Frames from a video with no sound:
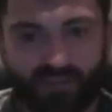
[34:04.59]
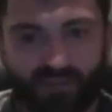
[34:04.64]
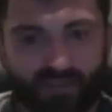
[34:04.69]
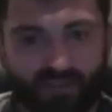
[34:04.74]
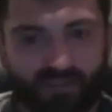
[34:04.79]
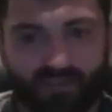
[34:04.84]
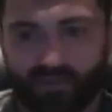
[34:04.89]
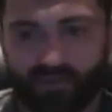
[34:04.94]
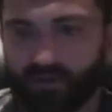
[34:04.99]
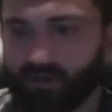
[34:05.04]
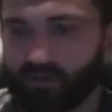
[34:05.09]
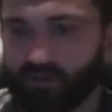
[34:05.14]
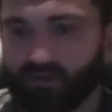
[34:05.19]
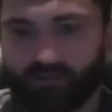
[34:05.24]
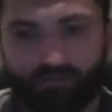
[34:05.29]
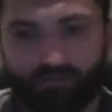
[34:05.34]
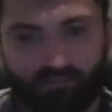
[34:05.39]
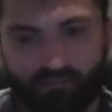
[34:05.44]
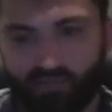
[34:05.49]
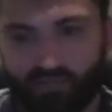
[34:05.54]
and
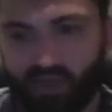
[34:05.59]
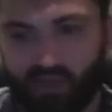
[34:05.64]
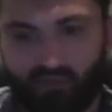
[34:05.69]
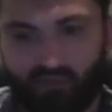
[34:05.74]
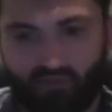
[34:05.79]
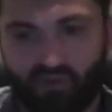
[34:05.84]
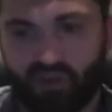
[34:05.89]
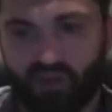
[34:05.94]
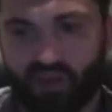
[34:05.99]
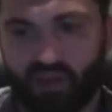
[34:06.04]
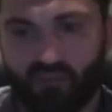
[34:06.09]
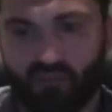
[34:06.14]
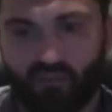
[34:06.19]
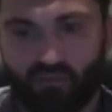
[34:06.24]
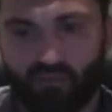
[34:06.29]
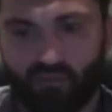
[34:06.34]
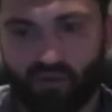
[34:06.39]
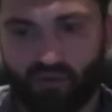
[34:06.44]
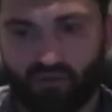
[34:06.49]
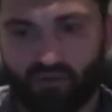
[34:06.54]
I'm very
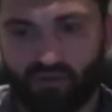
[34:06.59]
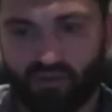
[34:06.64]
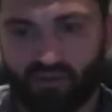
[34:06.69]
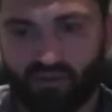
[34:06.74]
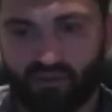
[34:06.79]
happy about that.